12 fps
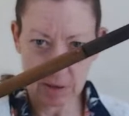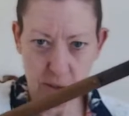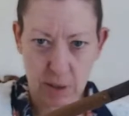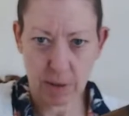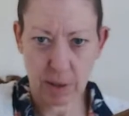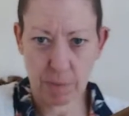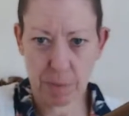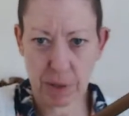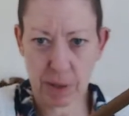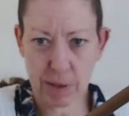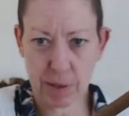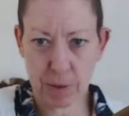So that'll be
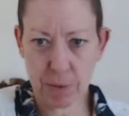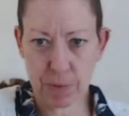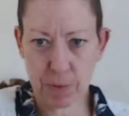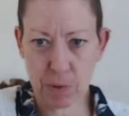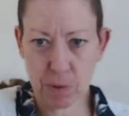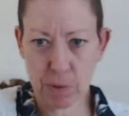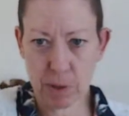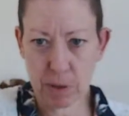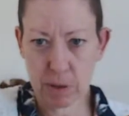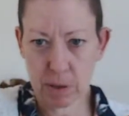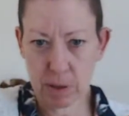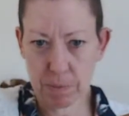a Q4
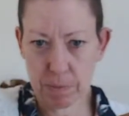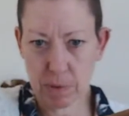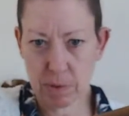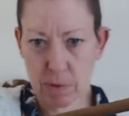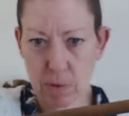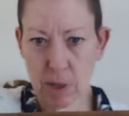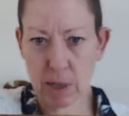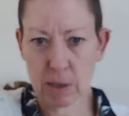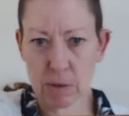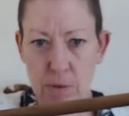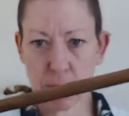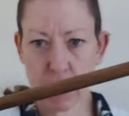one. Long
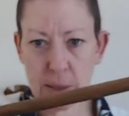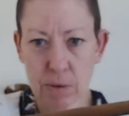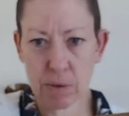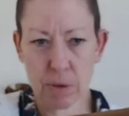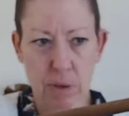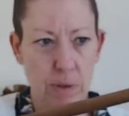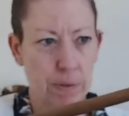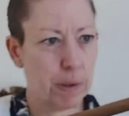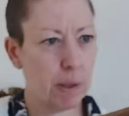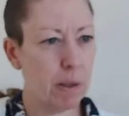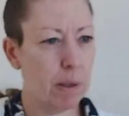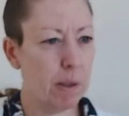handled candle
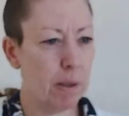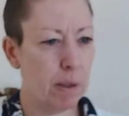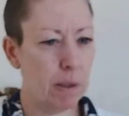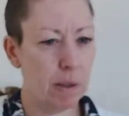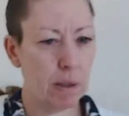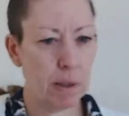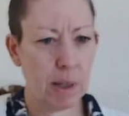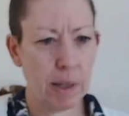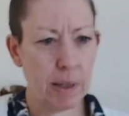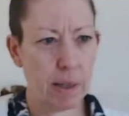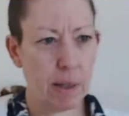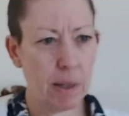snuffer.
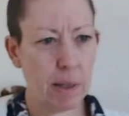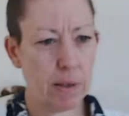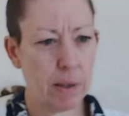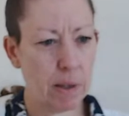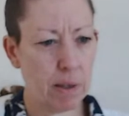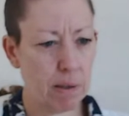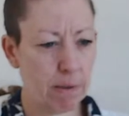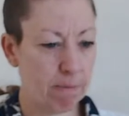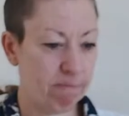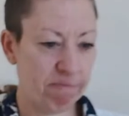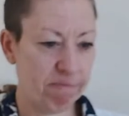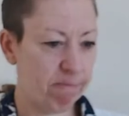Like that. I think
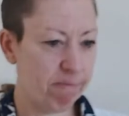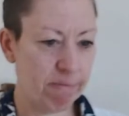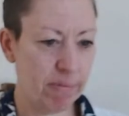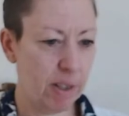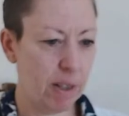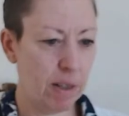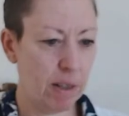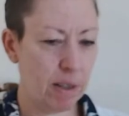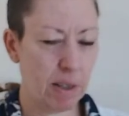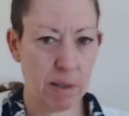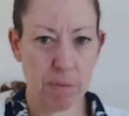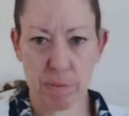
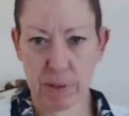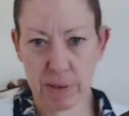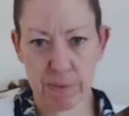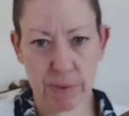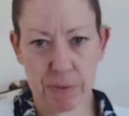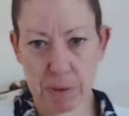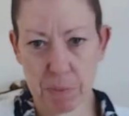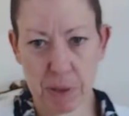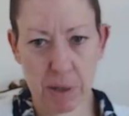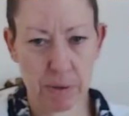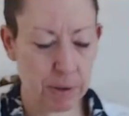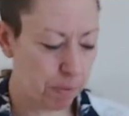I'm going to pay
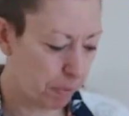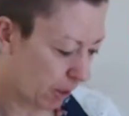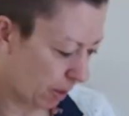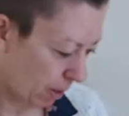50p or something.